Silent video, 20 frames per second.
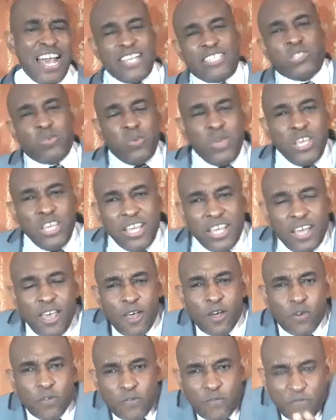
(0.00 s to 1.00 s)
as we
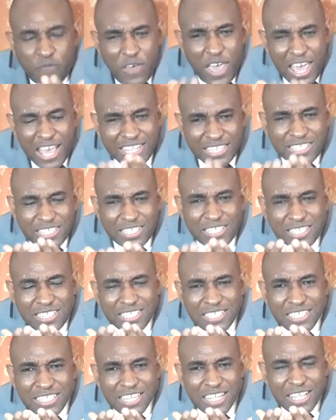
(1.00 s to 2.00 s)

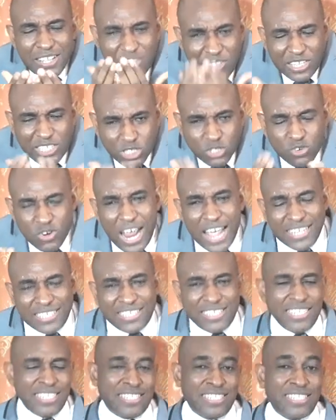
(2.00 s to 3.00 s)
face this
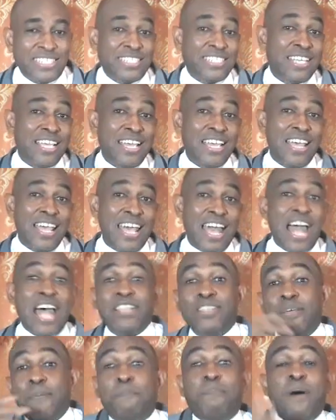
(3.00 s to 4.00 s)
crisis
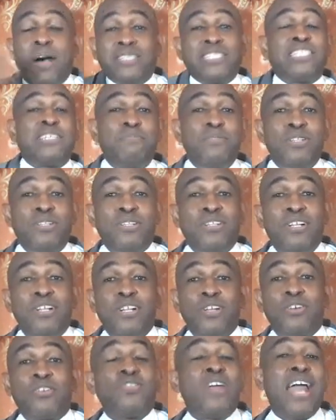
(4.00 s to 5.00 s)
and the
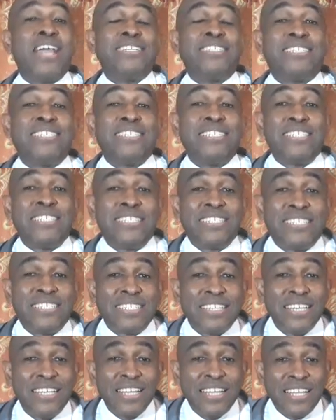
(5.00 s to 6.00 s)
possible
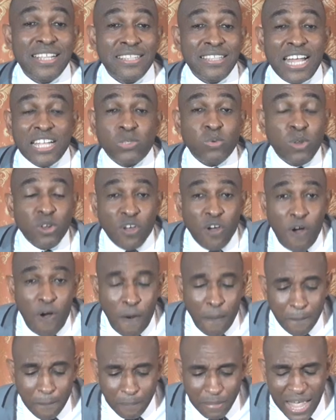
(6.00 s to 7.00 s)
crises that will
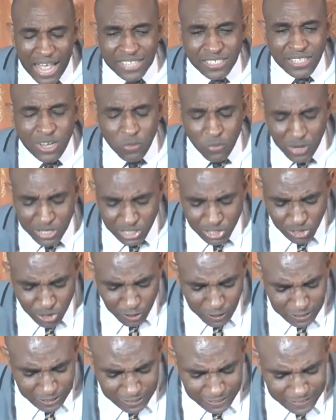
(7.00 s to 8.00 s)
come as a
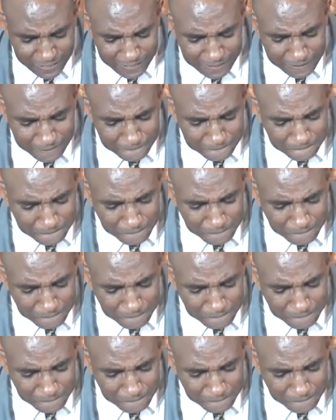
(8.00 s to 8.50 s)
result?